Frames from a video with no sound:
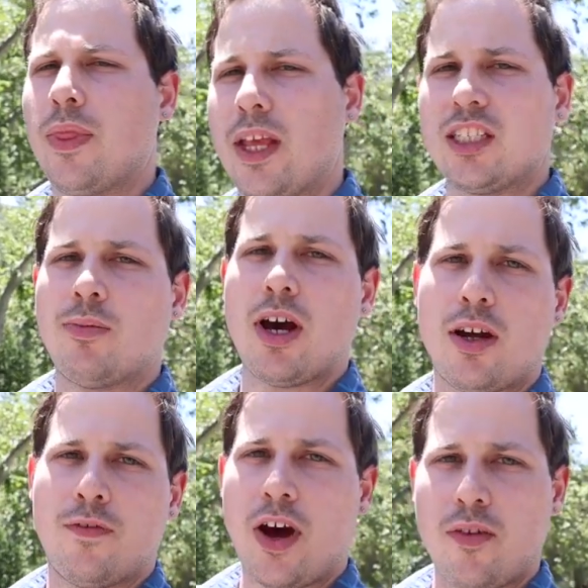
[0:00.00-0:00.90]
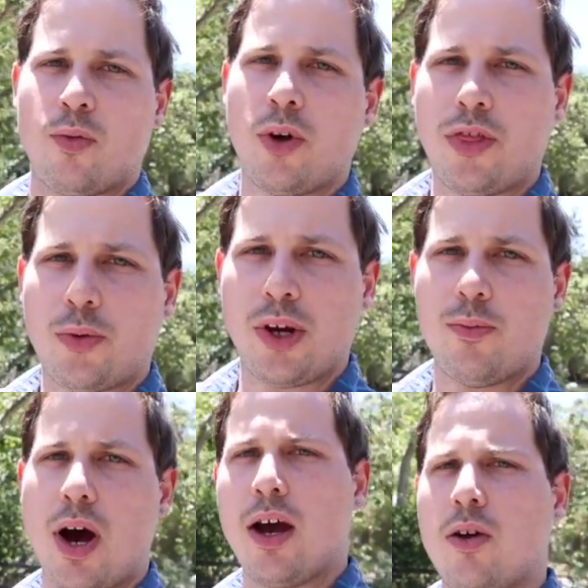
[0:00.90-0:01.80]
It's about a 5.3
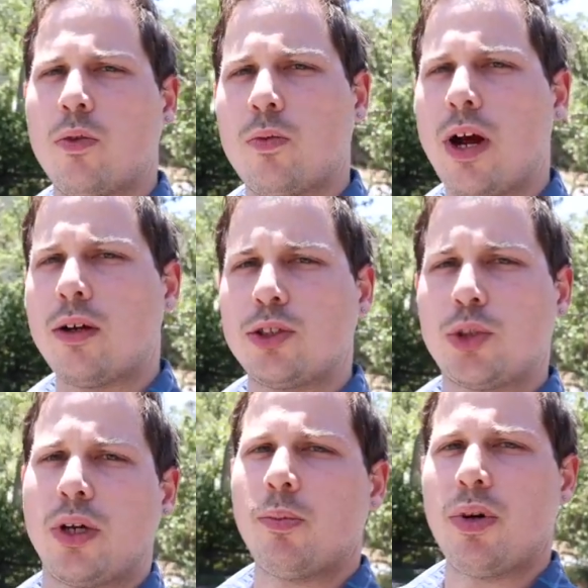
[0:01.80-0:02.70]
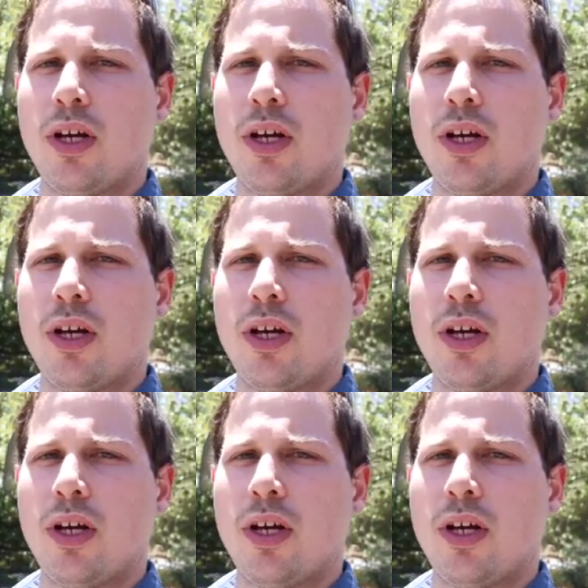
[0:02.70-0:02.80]
mile round trip.